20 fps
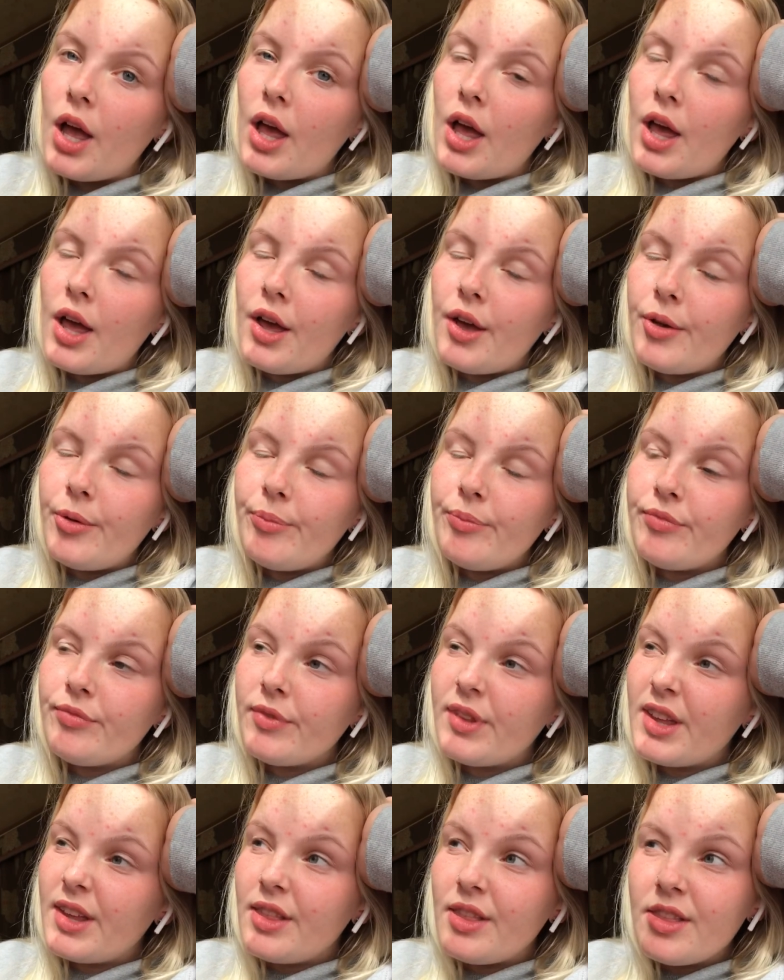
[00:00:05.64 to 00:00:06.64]

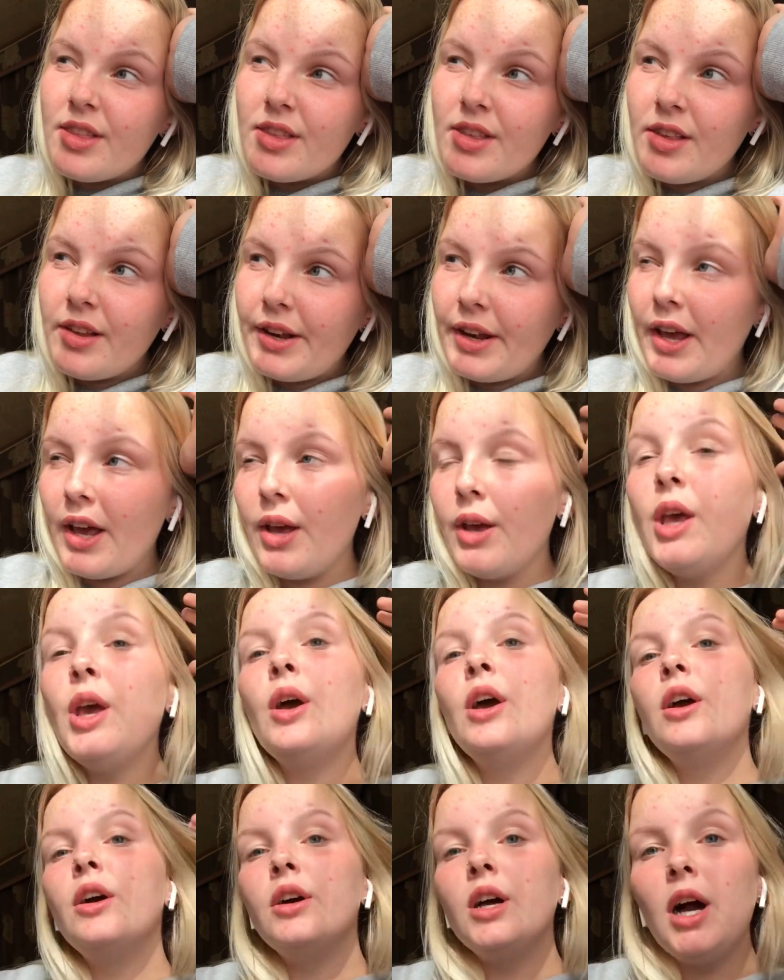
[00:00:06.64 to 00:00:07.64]
And today
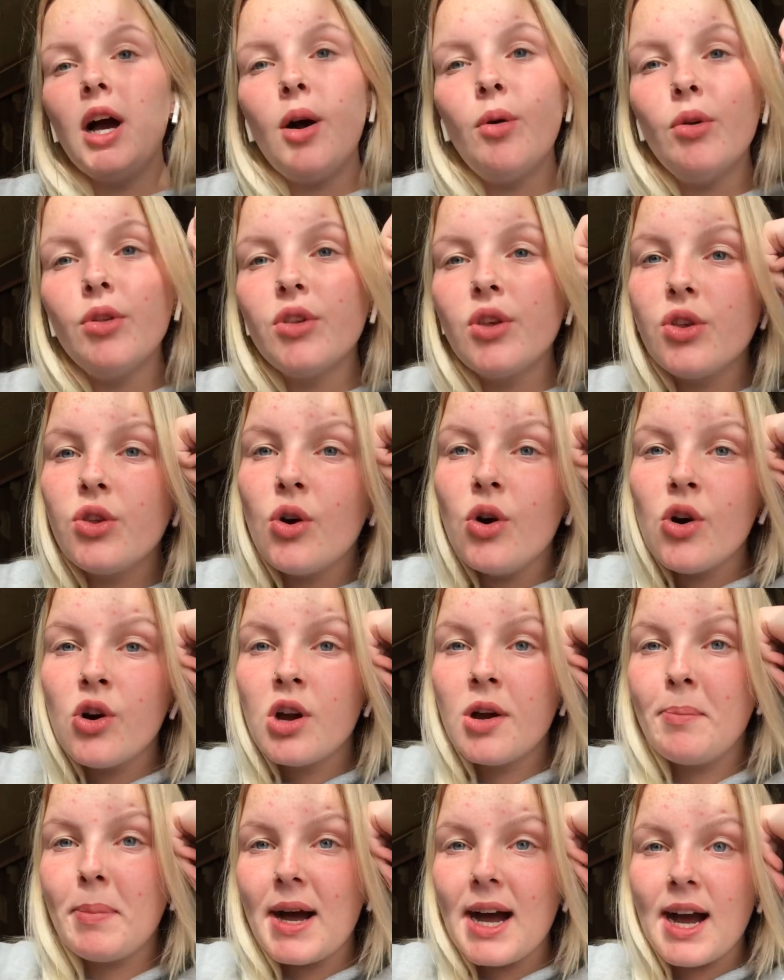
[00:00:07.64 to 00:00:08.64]
I want to talk
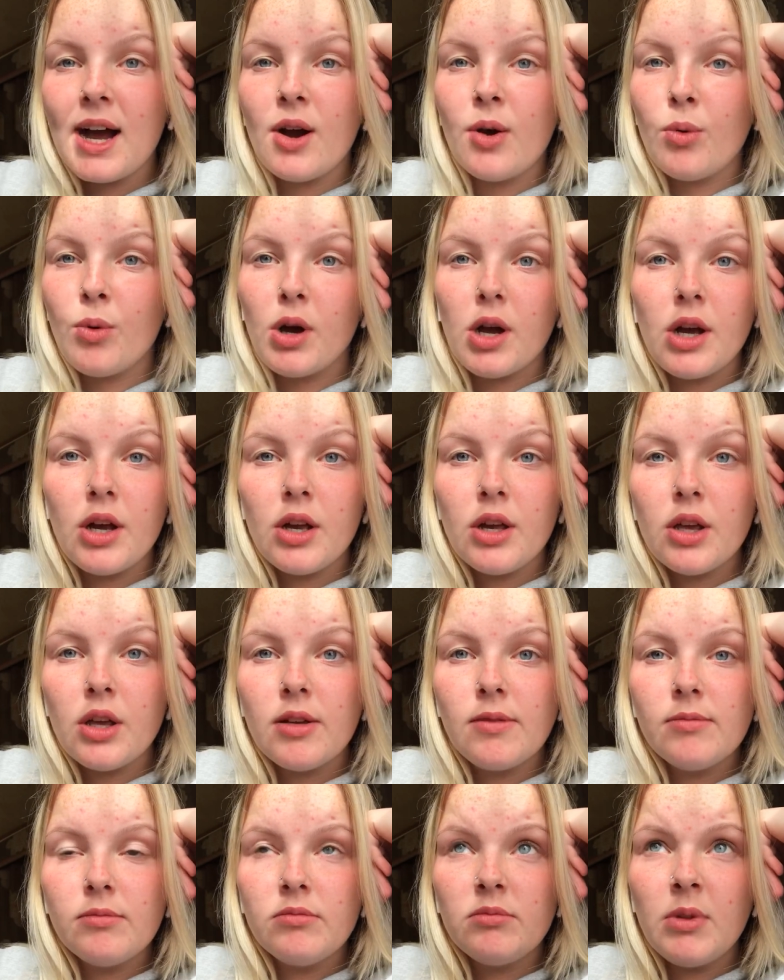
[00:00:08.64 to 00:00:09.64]
about,
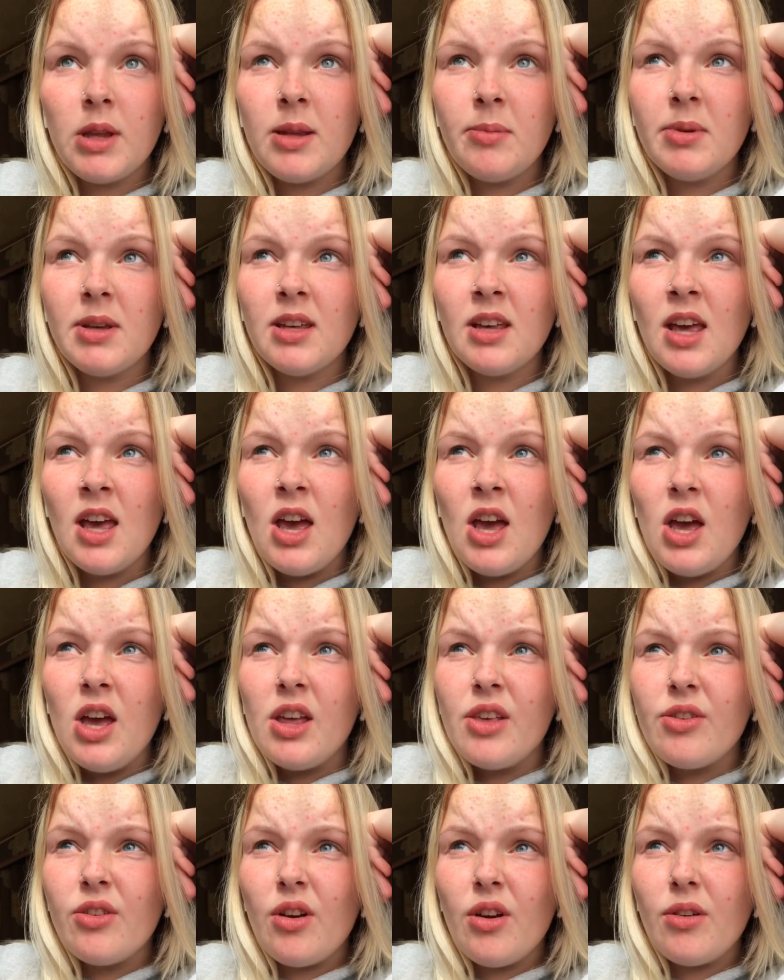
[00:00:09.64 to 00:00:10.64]
maybe
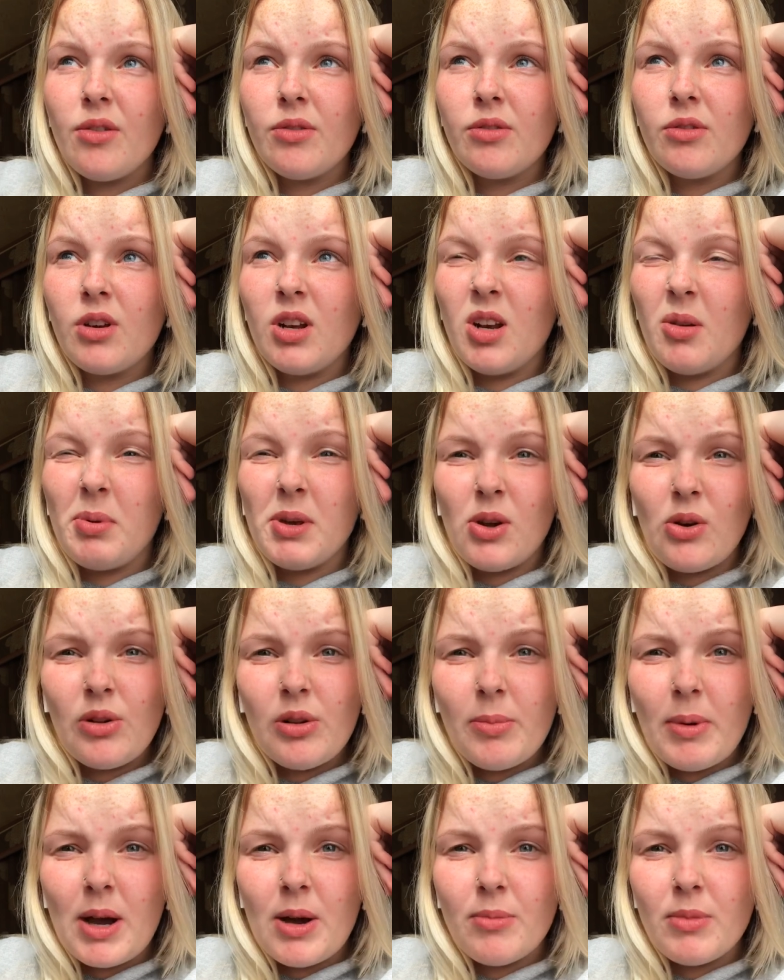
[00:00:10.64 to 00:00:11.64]
it's not going to be all
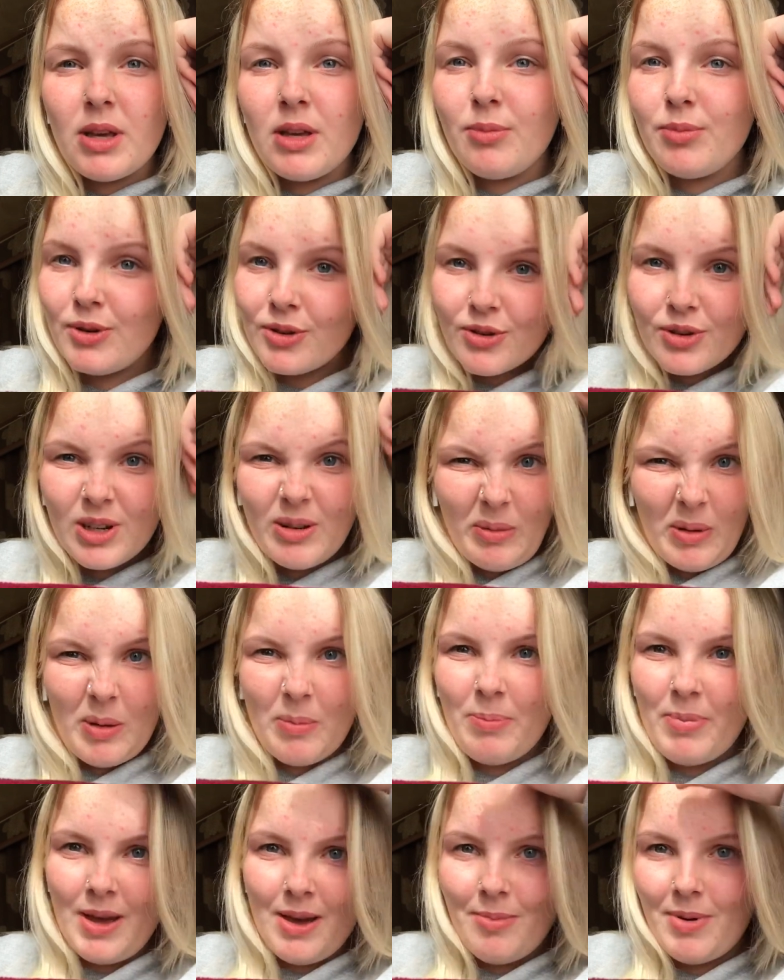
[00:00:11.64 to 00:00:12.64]
about me, but it's going to be a
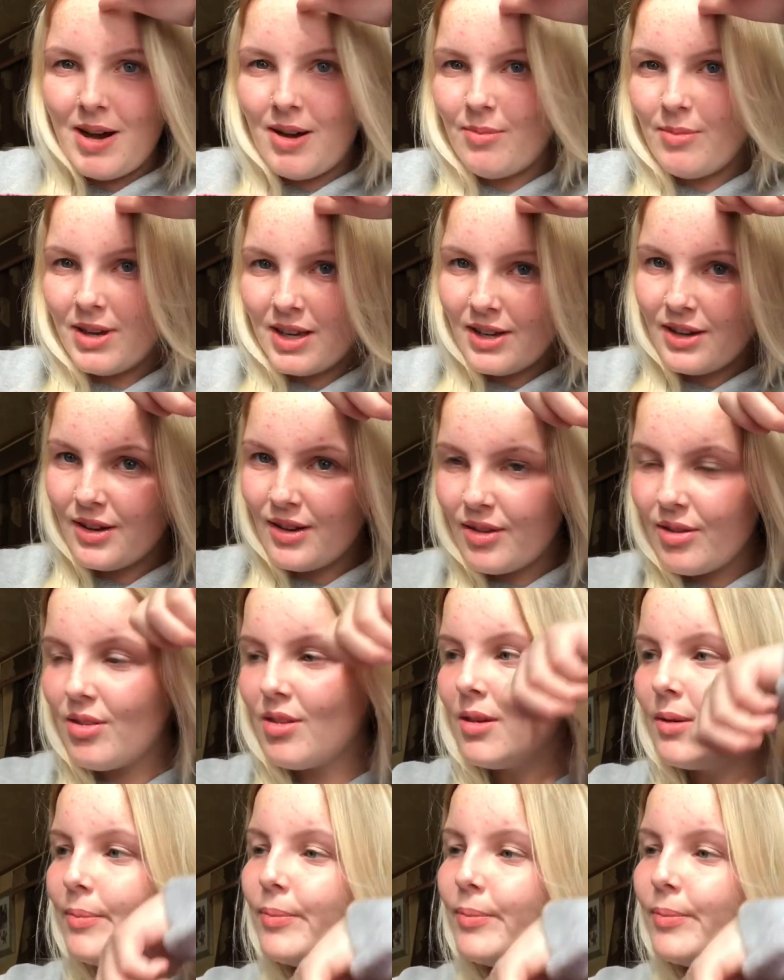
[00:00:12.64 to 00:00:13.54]
bit about me, because,